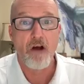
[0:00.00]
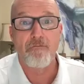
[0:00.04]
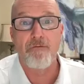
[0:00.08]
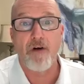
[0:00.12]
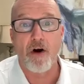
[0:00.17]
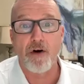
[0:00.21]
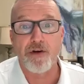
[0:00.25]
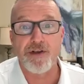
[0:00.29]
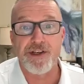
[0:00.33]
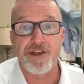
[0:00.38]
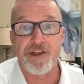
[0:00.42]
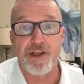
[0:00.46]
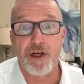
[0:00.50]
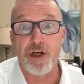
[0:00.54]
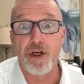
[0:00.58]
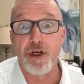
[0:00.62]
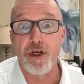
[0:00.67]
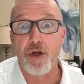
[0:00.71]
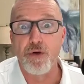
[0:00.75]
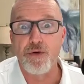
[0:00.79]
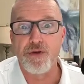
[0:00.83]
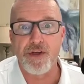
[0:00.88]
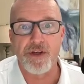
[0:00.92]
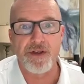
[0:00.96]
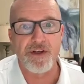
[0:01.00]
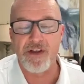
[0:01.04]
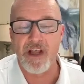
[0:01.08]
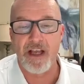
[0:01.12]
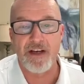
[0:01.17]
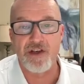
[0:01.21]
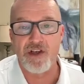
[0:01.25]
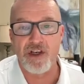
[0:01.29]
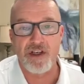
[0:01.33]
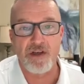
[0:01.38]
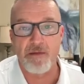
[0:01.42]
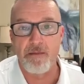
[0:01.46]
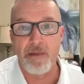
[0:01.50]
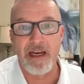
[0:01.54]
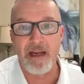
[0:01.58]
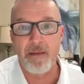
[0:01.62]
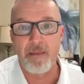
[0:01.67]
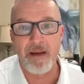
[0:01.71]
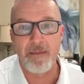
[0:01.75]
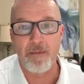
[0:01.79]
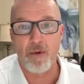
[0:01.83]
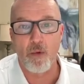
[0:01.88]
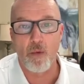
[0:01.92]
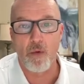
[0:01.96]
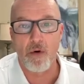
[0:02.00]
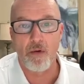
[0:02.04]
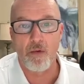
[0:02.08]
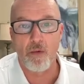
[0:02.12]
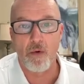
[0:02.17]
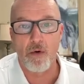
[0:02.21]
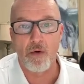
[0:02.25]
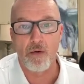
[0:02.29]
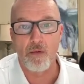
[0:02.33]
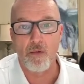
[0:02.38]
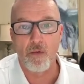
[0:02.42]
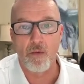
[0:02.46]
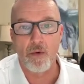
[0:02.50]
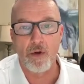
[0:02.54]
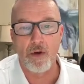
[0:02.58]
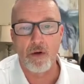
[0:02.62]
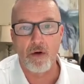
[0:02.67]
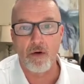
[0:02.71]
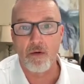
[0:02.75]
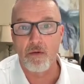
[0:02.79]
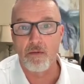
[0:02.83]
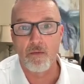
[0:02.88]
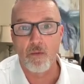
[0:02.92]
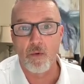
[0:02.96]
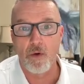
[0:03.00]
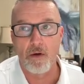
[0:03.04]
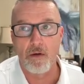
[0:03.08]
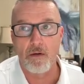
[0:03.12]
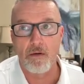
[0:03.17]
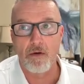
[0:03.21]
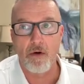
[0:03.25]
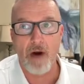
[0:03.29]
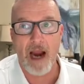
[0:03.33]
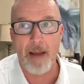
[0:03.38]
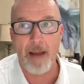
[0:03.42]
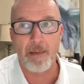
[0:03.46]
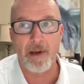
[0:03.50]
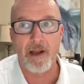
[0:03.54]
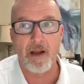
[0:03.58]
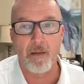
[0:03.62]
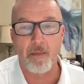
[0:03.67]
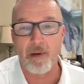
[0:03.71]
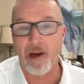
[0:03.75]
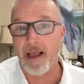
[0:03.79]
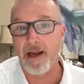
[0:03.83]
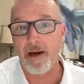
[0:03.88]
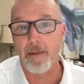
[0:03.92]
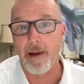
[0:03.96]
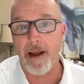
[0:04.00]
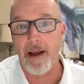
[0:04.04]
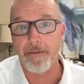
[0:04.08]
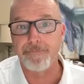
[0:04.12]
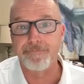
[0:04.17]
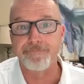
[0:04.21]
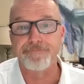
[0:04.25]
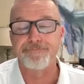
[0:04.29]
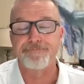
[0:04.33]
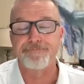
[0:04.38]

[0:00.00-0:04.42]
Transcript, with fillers: versus a nuisance that just many people will will will will gripe and complain about.